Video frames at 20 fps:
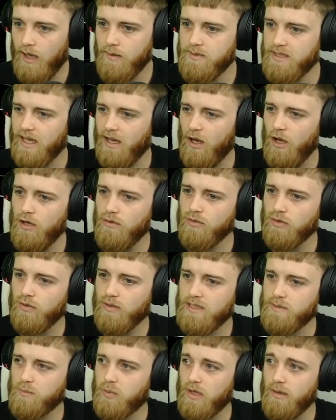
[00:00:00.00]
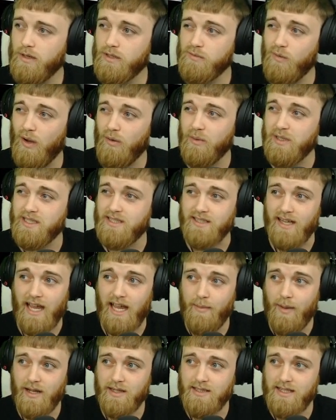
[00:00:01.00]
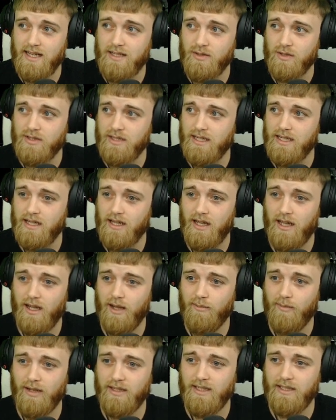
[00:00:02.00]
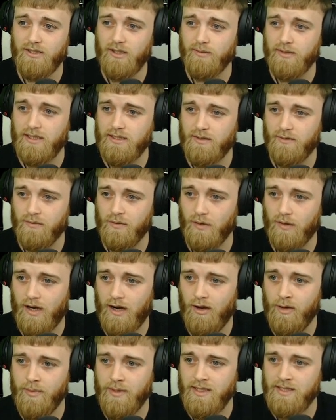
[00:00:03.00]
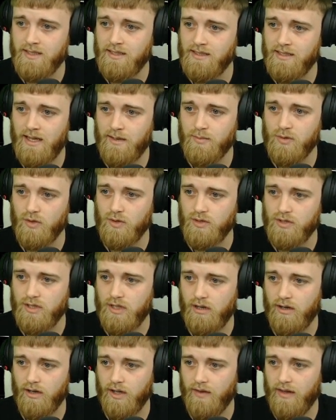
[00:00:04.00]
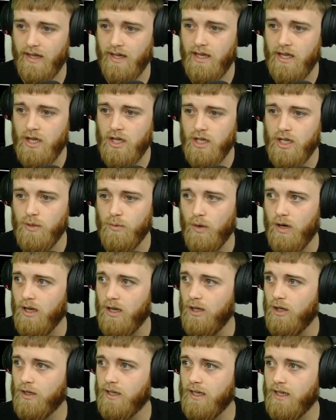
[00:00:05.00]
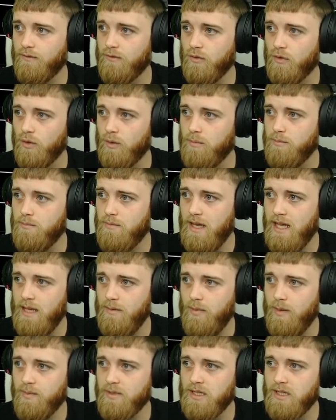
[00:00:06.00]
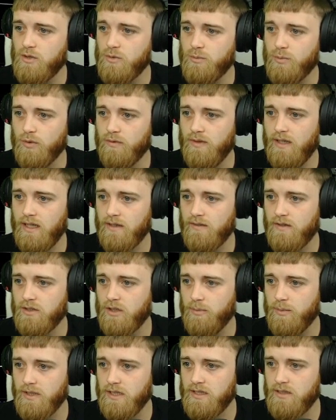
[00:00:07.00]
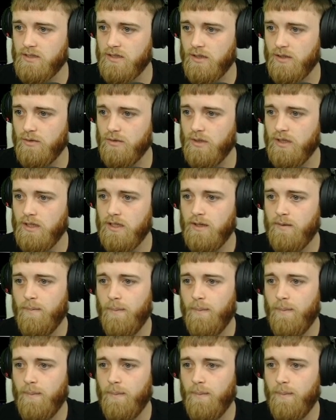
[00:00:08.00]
So yeah, overall, that's pretty much what I would say about Tezos here. I did jump down to the 4-hour, but it's the same sort of scenario there. You are looking for maybe potential ball flag at the top of this zone.